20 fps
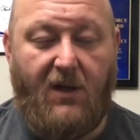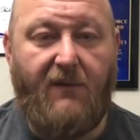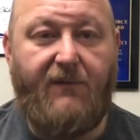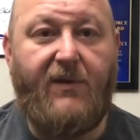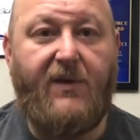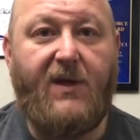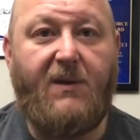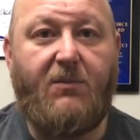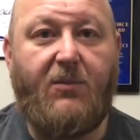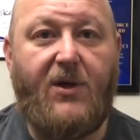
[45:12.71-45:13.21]
If
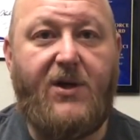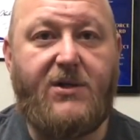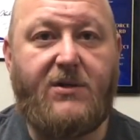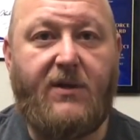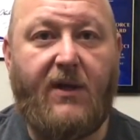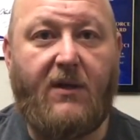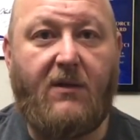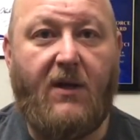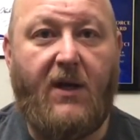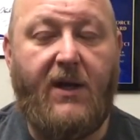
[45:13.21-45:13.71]
you did, please
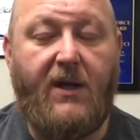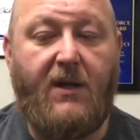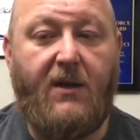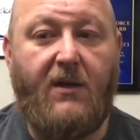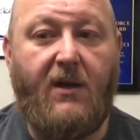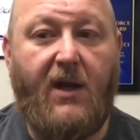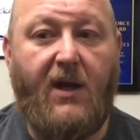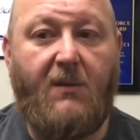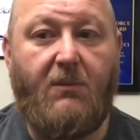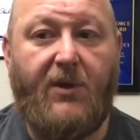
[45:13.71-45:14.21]
click like
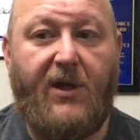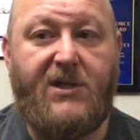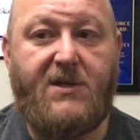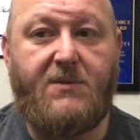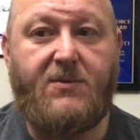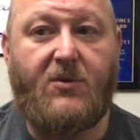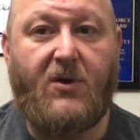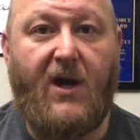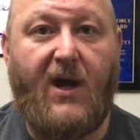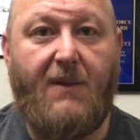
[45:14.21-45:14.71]
and please
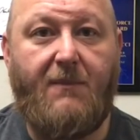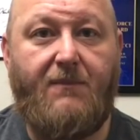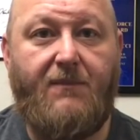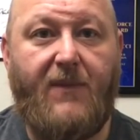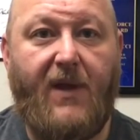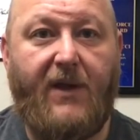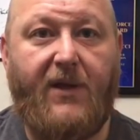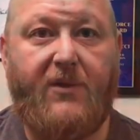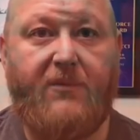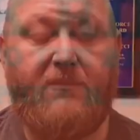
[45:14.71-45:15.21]
subscribe. Thank